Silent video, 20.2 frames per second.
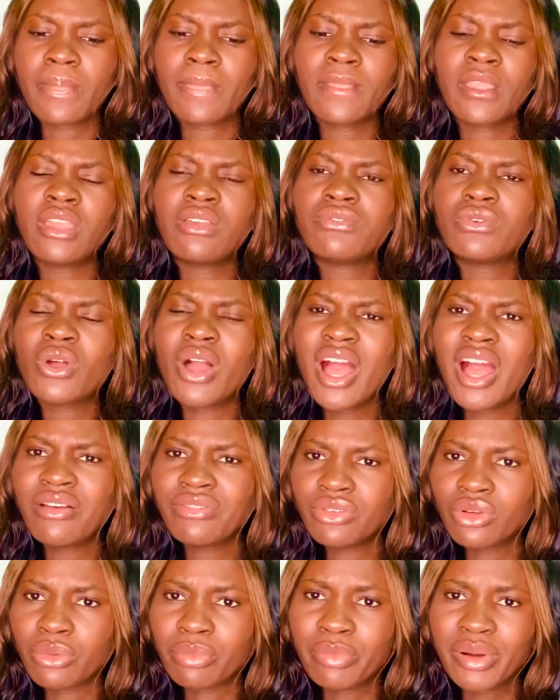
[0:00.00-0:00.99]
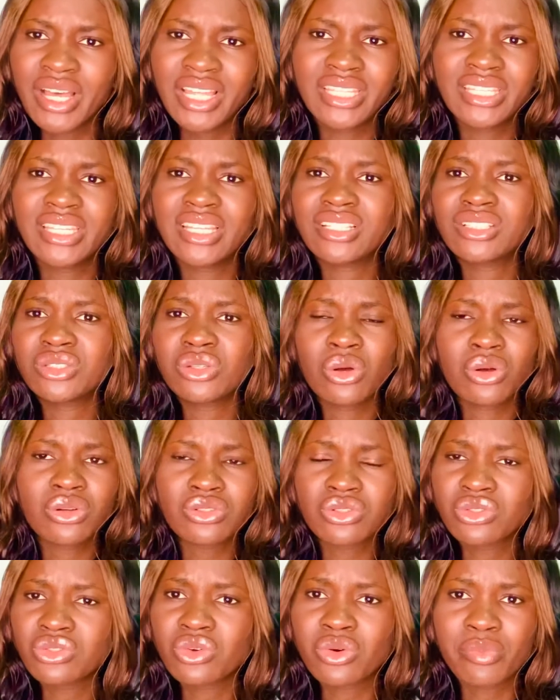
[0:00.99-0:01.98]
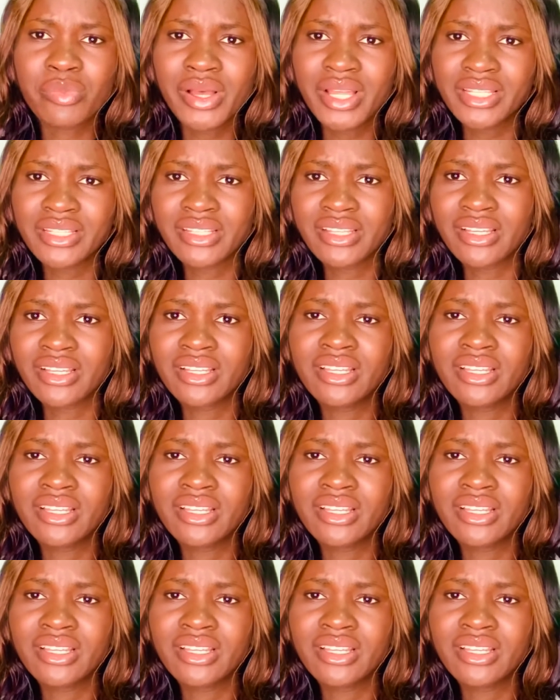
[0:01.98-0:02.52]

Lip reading: If you have your partner, talk to your partner.